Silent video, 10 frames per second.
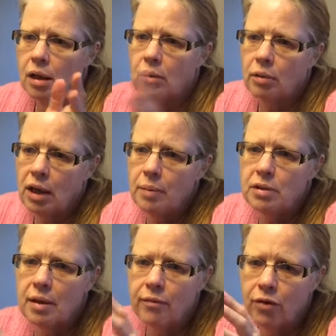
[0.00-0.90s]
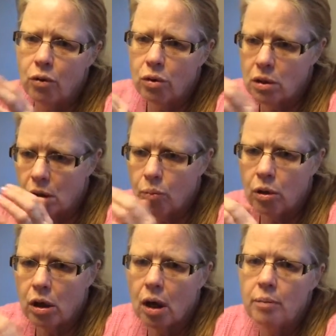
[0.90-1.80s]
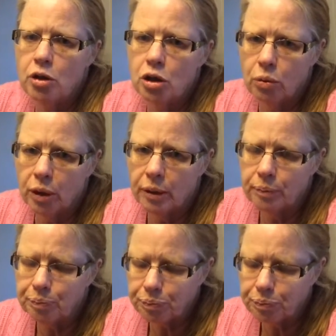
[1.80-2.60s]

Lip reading: and it keeps them focused on what I'm doing.